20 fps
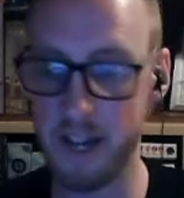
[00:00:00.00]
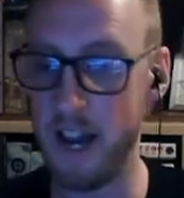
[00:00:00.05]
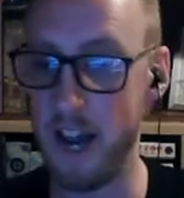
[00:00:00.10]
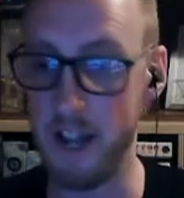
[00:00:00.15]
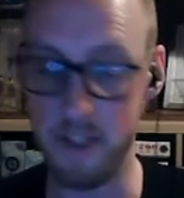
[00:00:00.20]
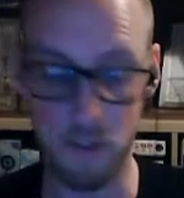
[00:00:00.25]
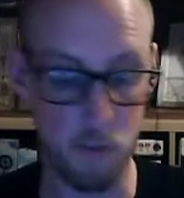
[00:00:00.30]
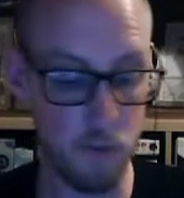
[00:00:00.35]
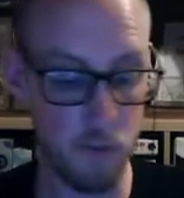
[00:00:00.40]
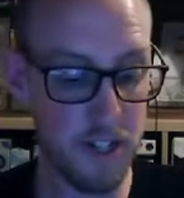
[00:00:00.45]

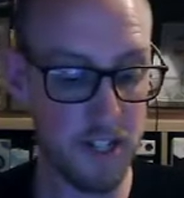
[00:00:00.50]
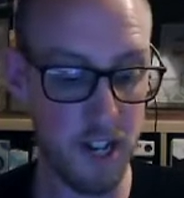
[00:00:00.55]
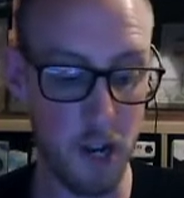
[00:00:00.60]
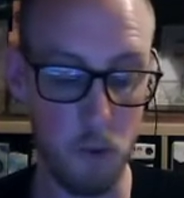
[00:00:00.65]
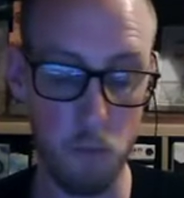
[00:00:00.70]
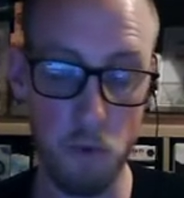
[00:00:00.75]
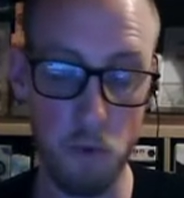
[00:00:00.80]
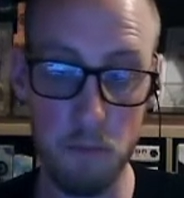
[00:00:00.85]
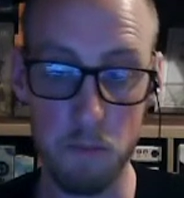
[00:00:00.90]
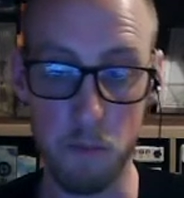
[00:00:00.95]
And the reason would you have to
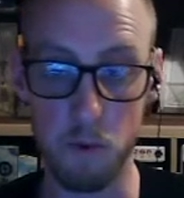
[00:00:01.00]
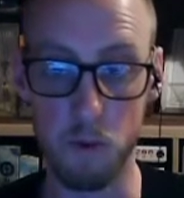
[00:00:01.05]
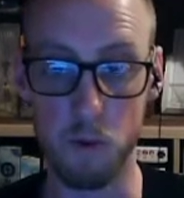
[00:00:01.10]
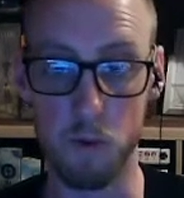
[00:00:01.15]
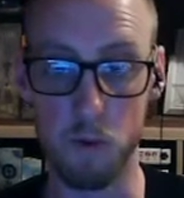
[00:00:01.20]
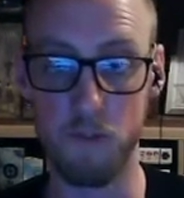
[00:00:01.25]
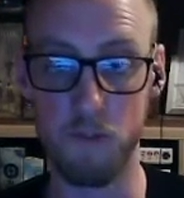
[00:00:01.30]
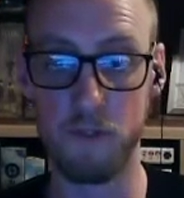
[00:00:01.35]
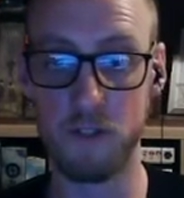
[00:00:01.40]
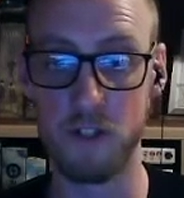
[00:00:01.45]
pay
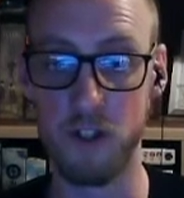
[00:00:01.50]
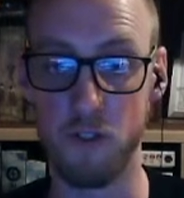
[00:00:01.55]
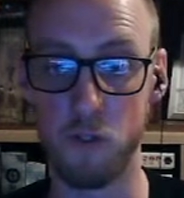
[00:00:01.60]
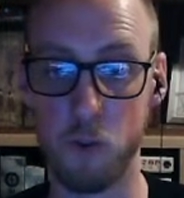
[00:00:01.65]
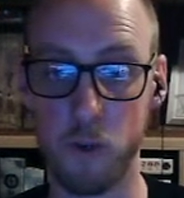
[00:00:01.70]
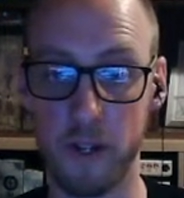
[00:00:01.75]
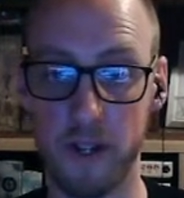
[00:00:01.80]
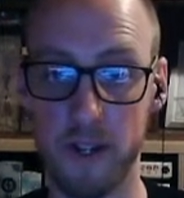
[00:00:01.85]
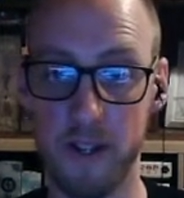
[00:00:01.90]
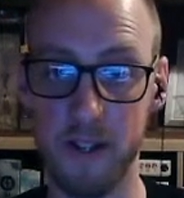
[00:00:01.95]
a coal
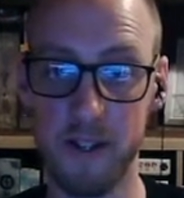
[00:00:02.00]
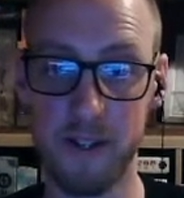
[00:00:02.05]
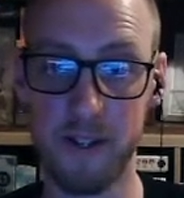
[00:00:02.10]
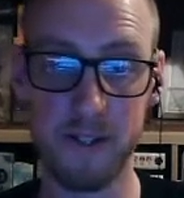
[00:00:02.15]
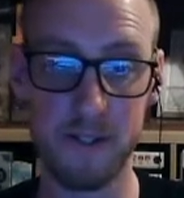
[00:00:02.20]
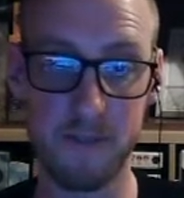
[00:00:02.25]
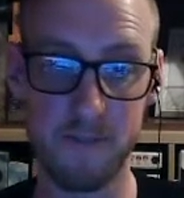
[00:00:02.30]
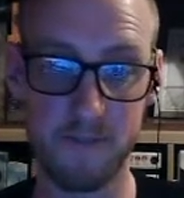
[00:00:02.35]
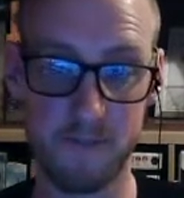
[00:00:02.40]
on that one?